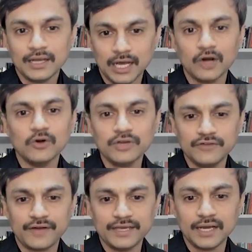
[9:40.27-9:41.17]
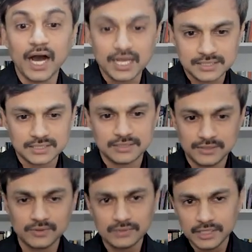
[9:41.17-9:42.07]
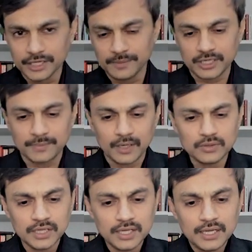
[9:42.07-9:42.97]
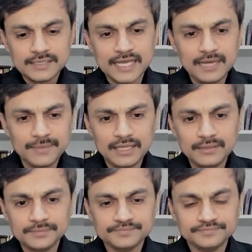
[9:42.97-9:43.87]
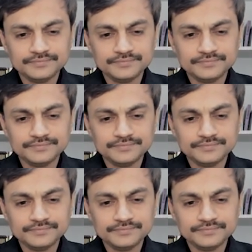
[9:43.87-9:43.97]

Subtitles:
Now, if I ask, you know, a little bit about, tell me